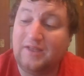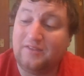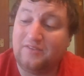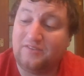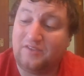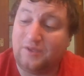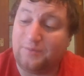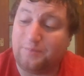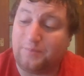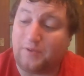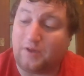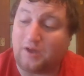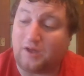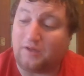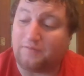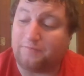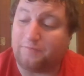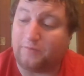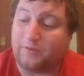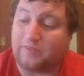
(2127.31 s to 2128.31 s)

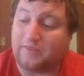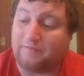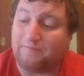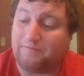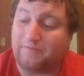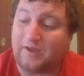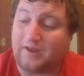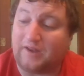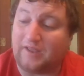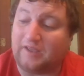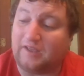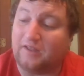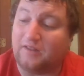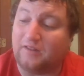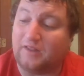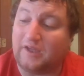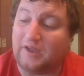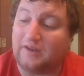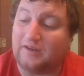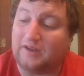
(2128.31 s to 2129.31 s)
Tip-off with the Fighting
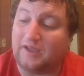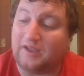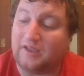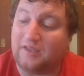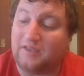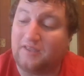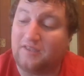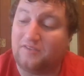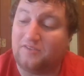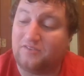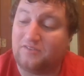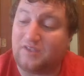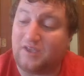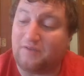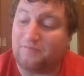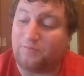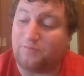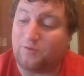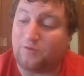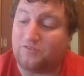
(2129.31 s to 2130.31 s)
Illini is
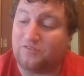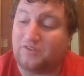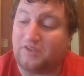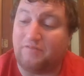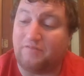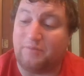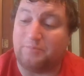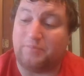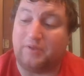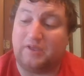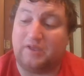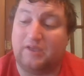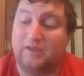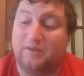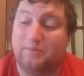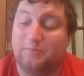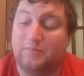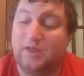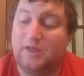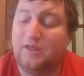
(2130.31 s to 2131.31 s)
set for 7
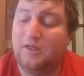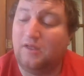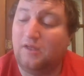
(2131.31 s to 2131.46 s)
p.m.